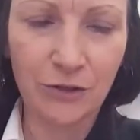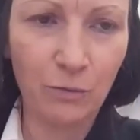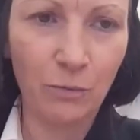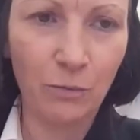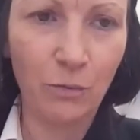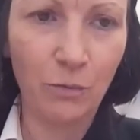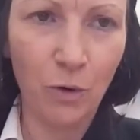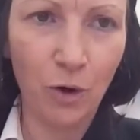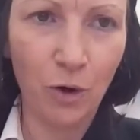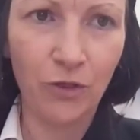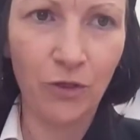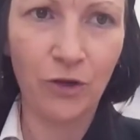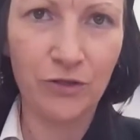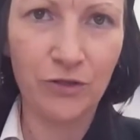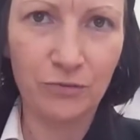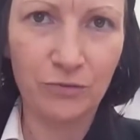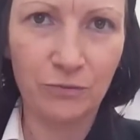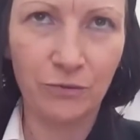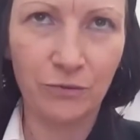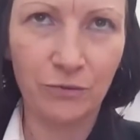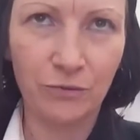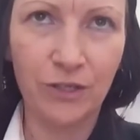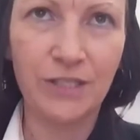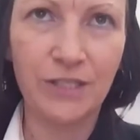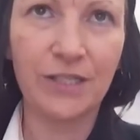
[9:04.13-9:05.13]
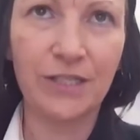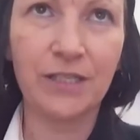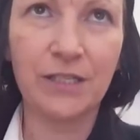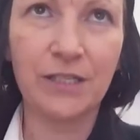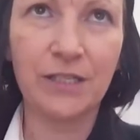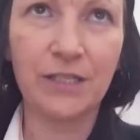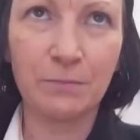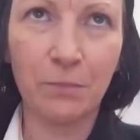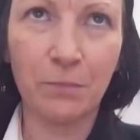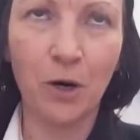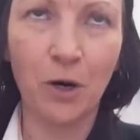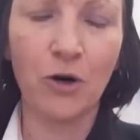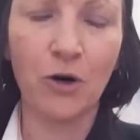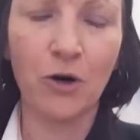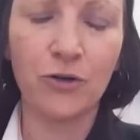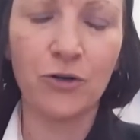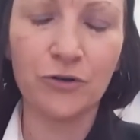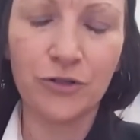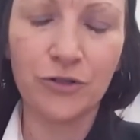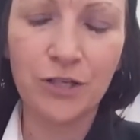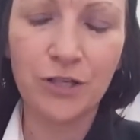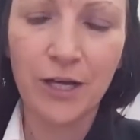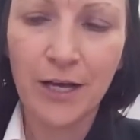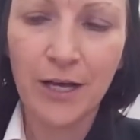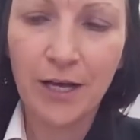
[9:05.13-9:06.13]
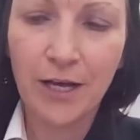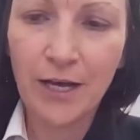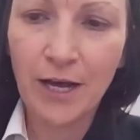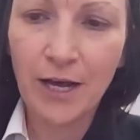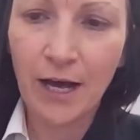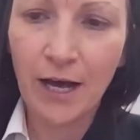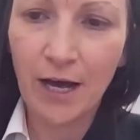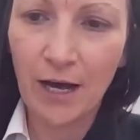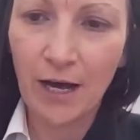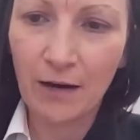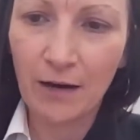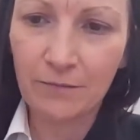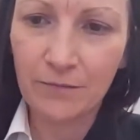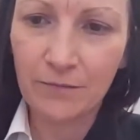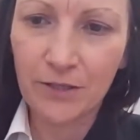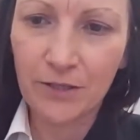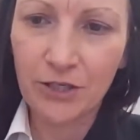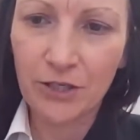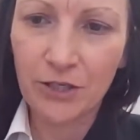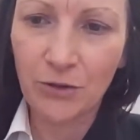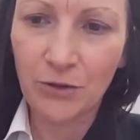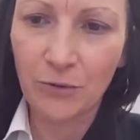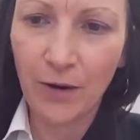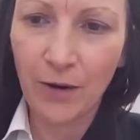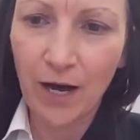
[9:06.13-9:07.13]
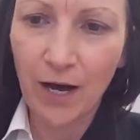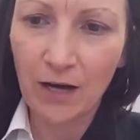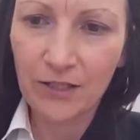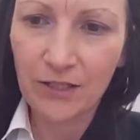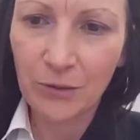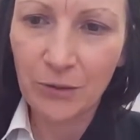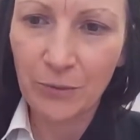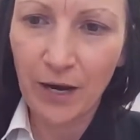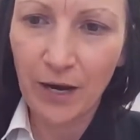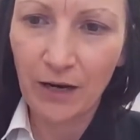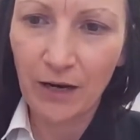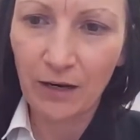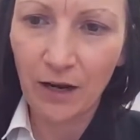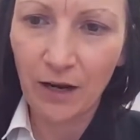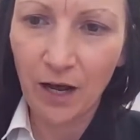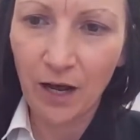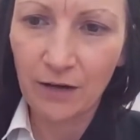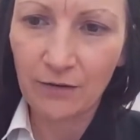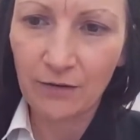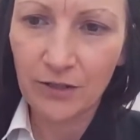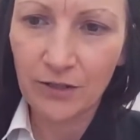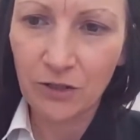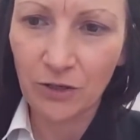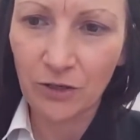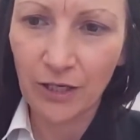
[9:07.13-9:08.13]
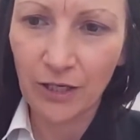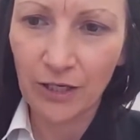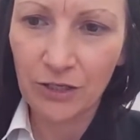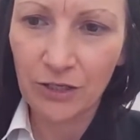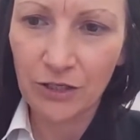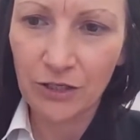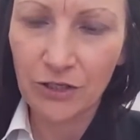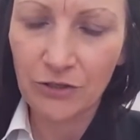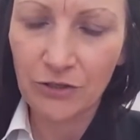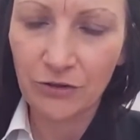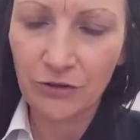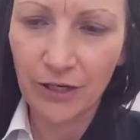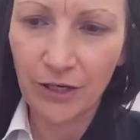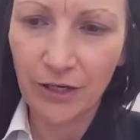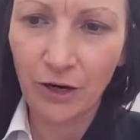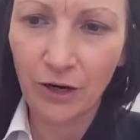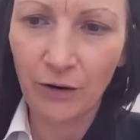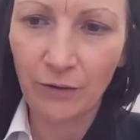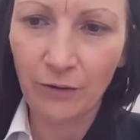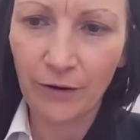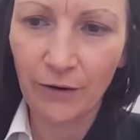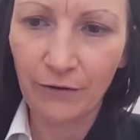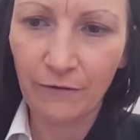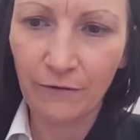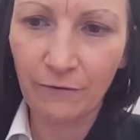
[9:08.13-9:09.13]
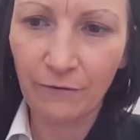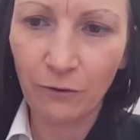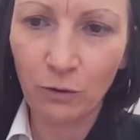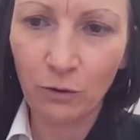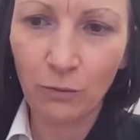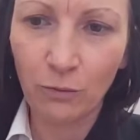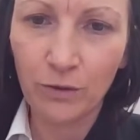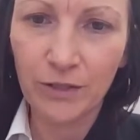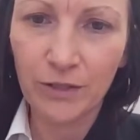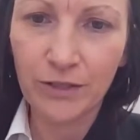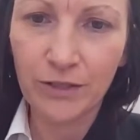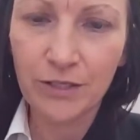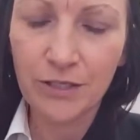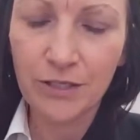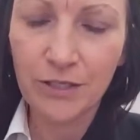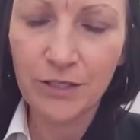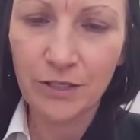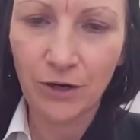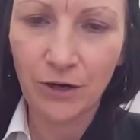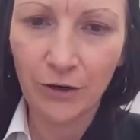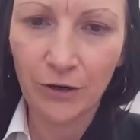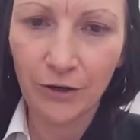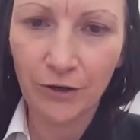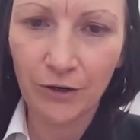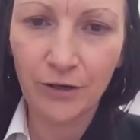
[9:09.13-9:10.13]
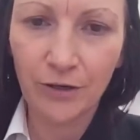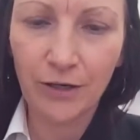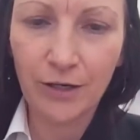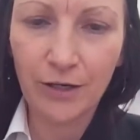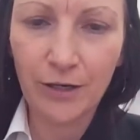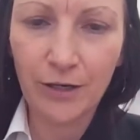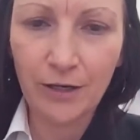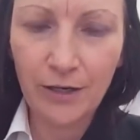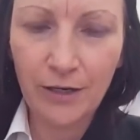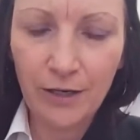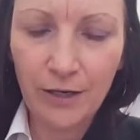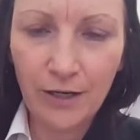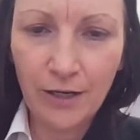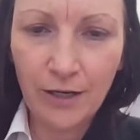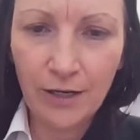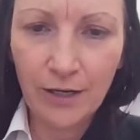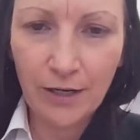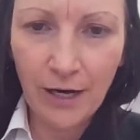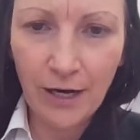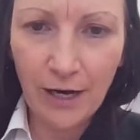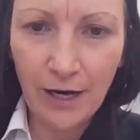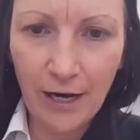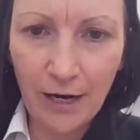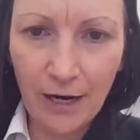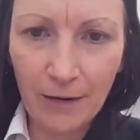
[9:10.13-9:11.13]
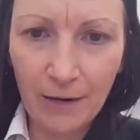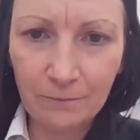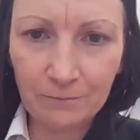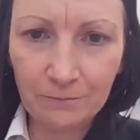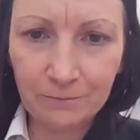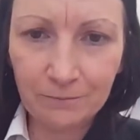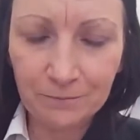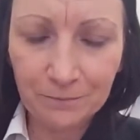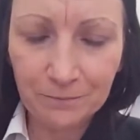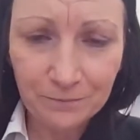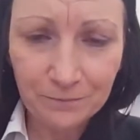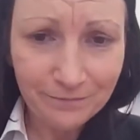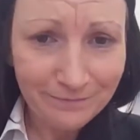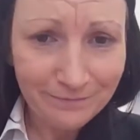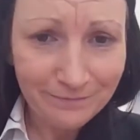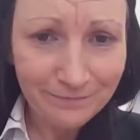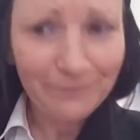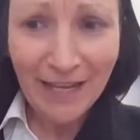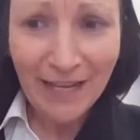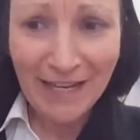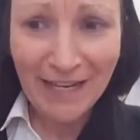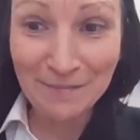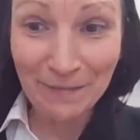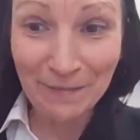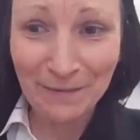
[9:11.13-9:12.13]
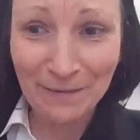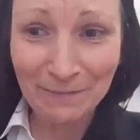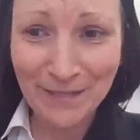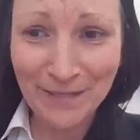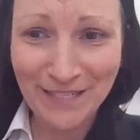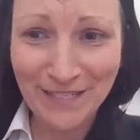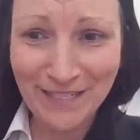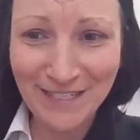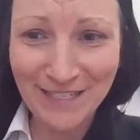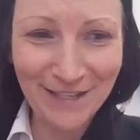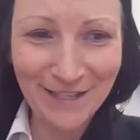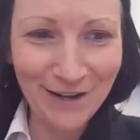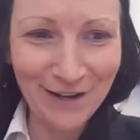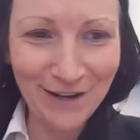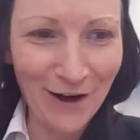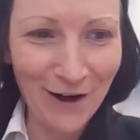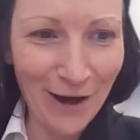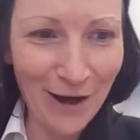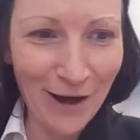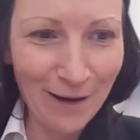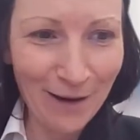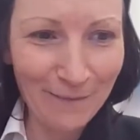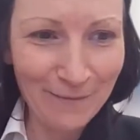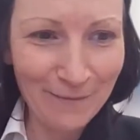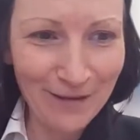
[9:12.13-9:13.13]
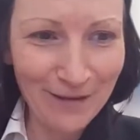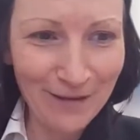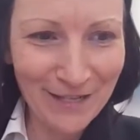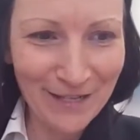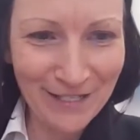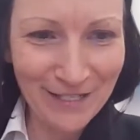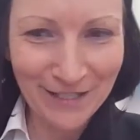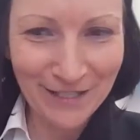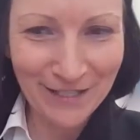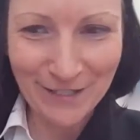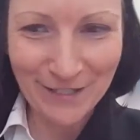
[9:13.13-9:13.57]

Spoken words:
and what those risks pose to our livestock industry going forward. So it's been a busy time, and